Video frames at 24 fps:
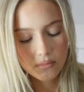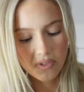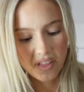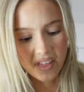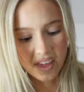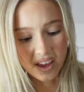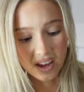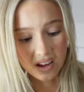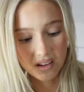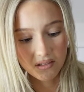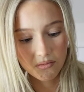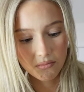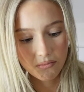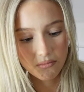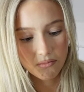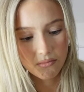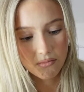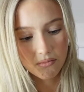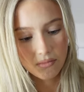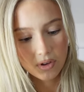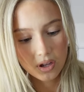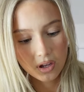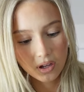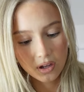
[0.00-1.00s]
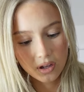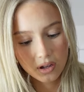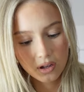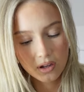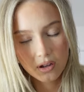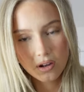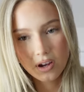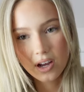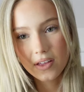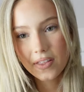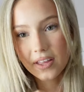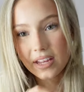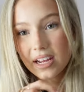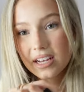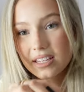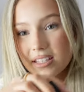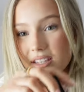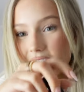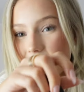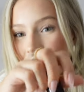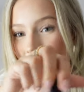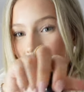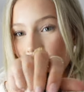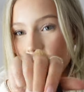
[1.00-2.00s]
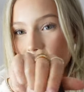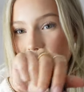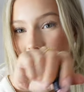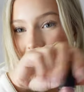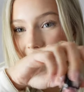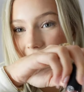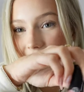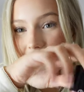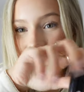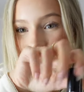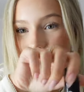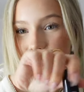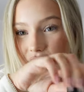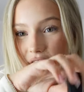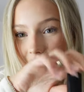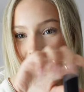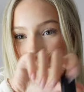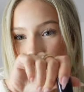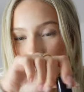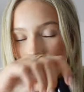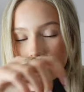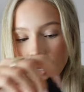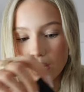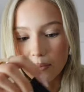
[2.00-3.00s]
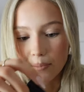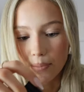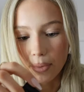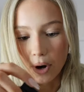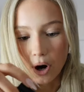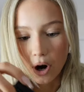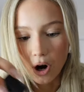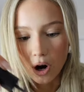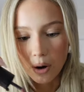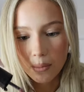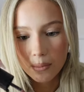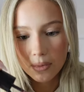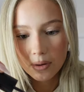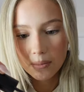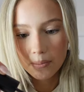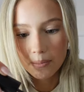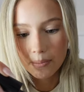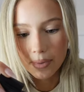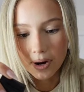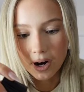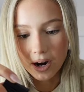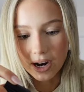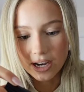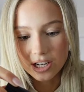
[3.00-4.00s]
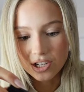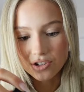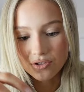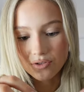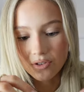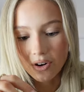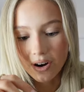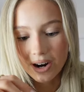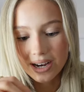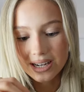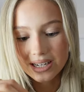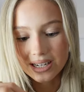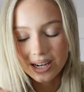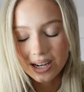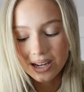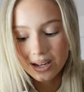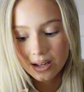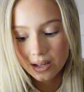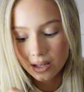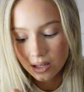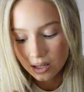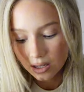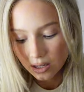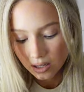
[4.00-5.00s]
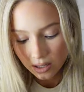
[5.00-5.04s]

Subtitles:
I think it's an eyeshadow like balm, but I tried it.